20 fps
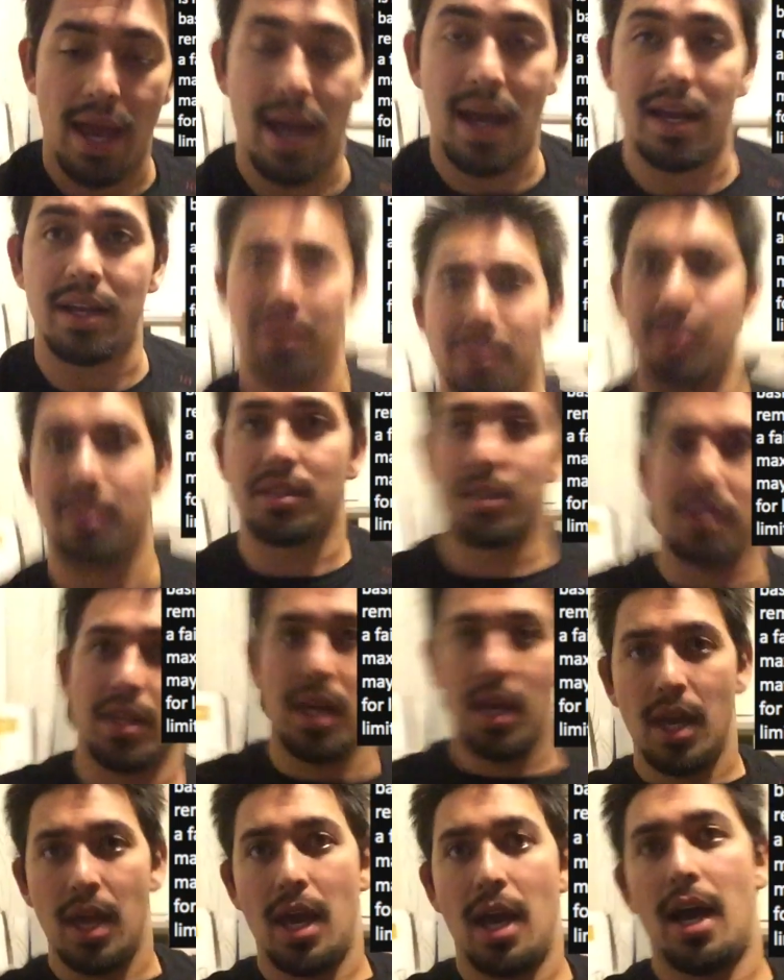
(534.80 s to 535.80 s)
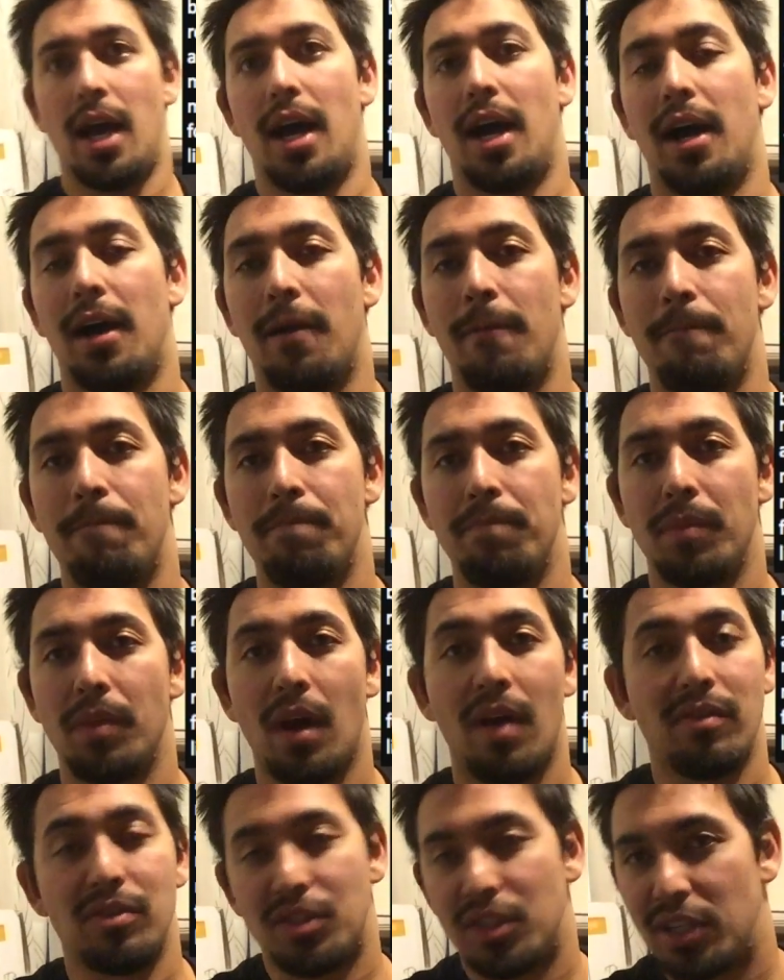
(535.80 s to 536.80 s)
as
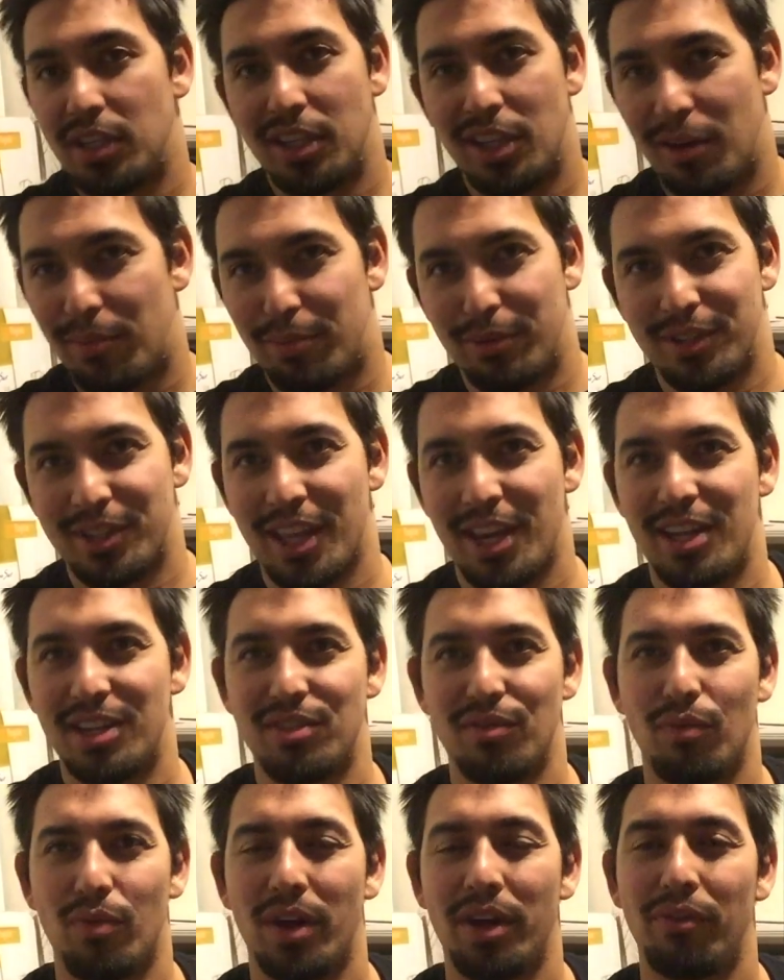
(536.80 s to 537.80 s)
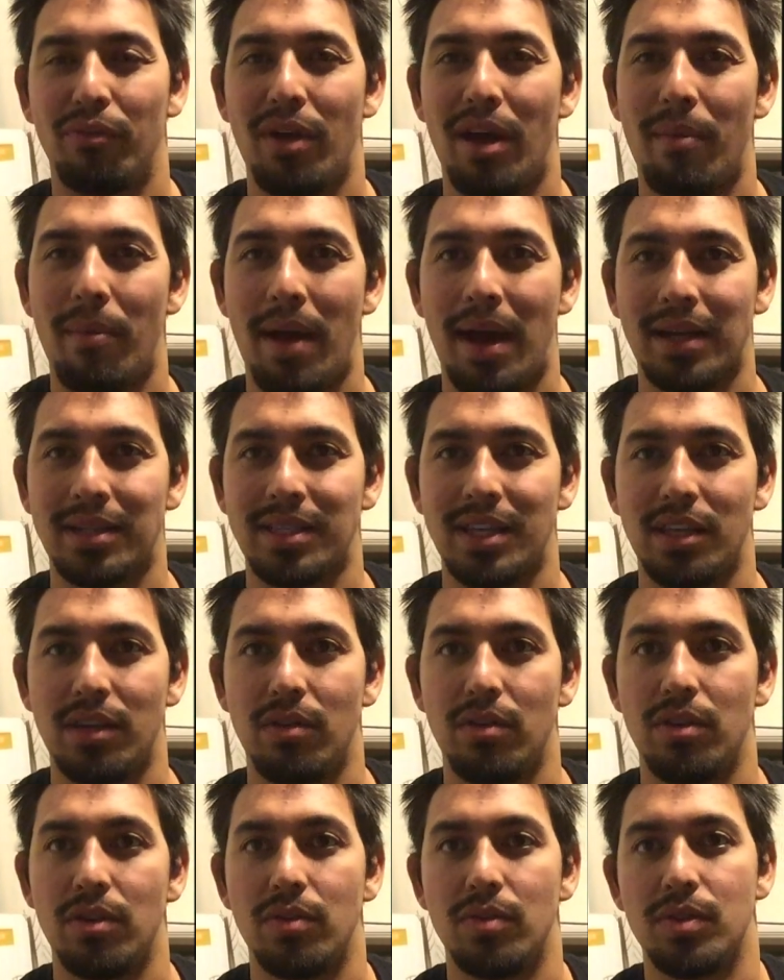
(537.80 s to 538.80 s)
obviously the percentage of one rep max that you
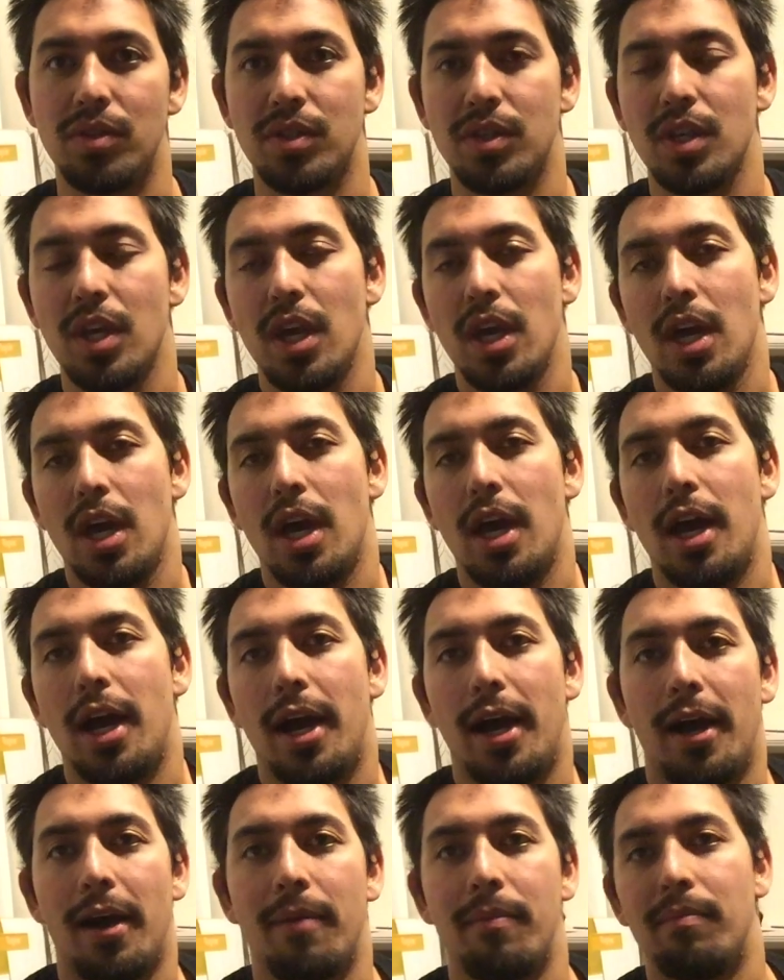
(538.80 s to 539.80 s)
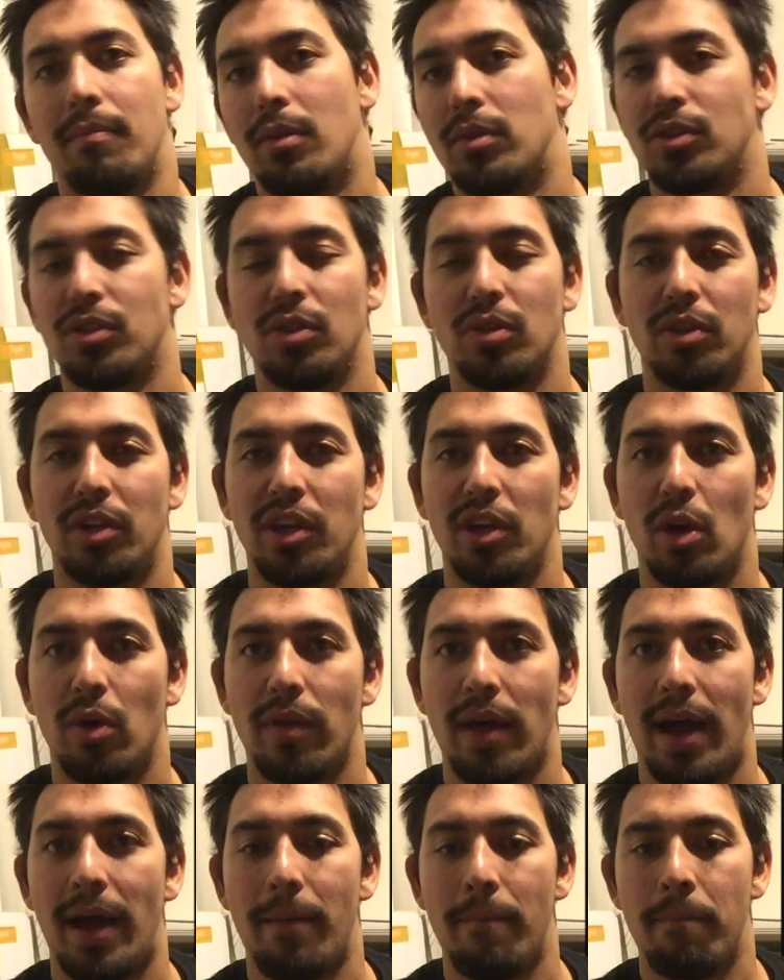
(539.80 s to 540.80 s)
use. Most of you already know
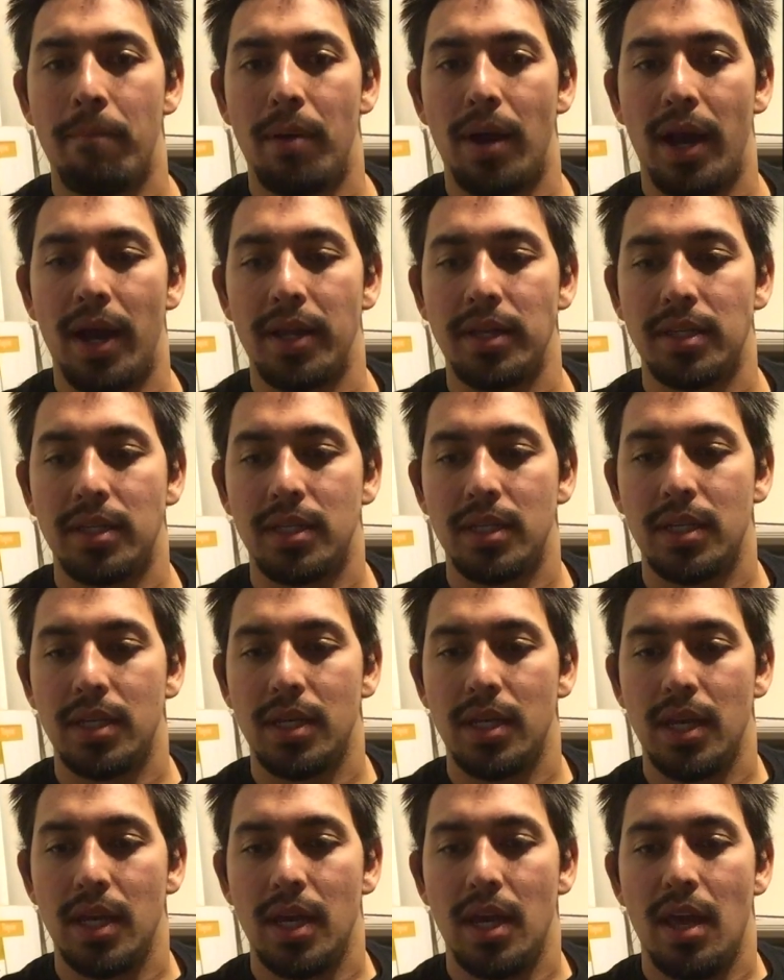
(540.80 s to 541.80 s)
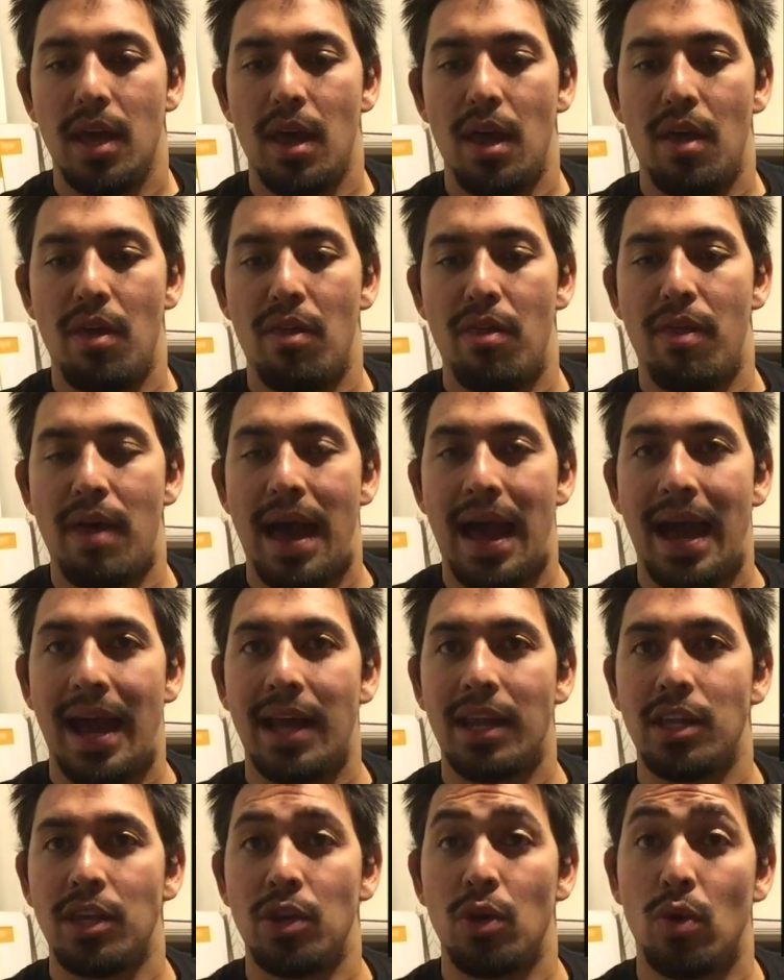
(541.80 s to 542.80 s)
that, but that
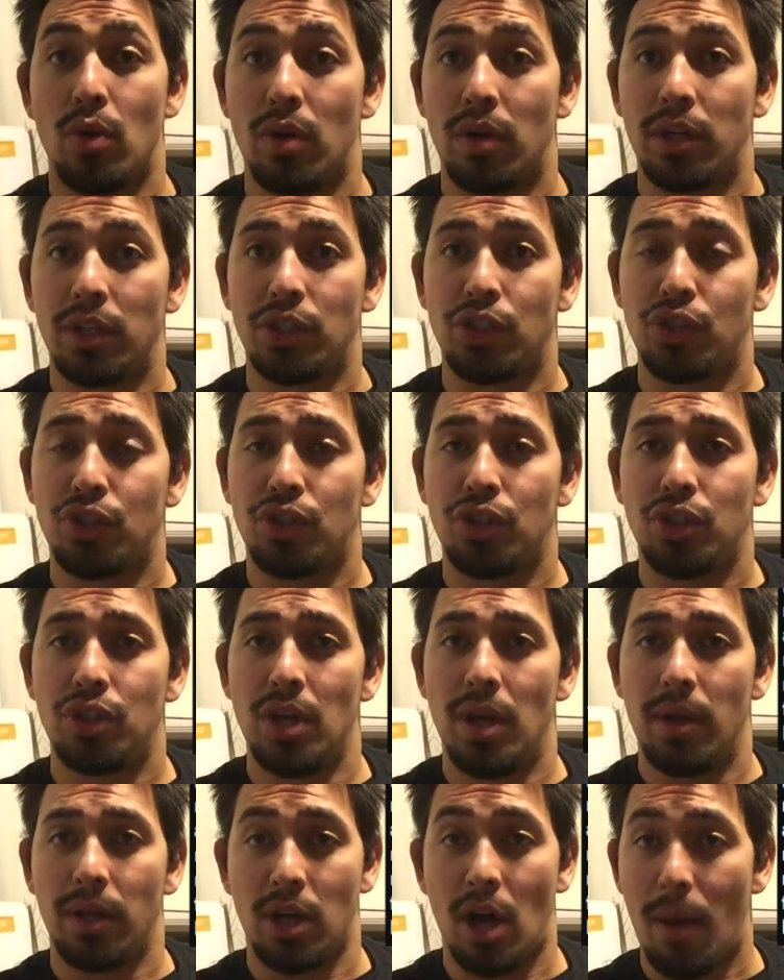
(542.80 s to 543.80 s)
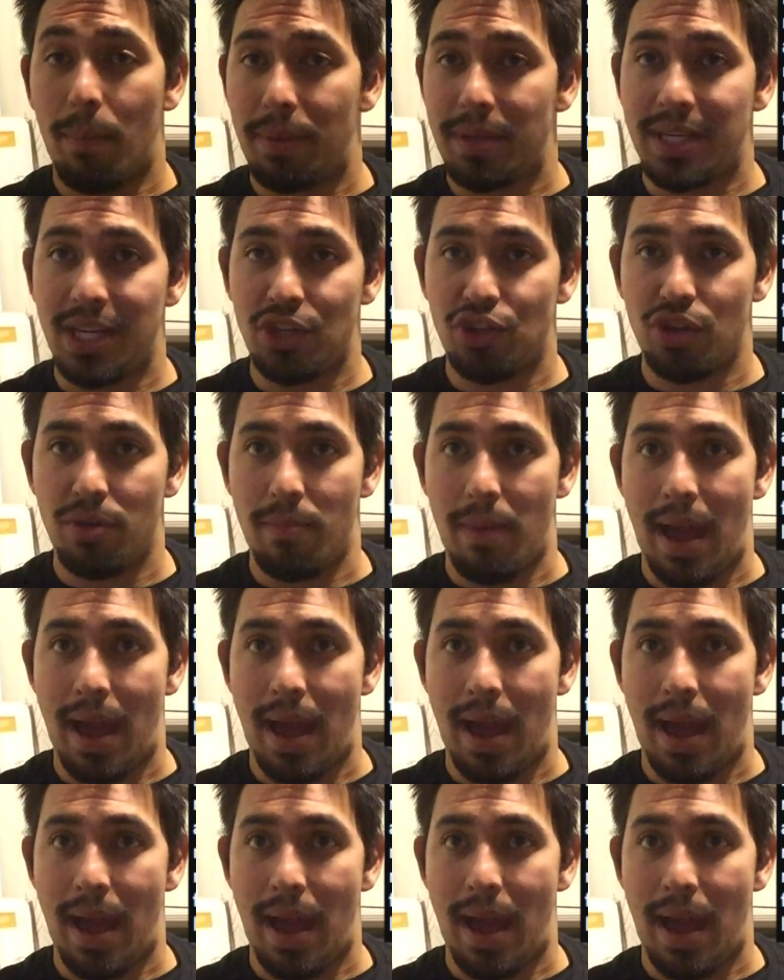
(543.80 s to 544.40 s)
your competition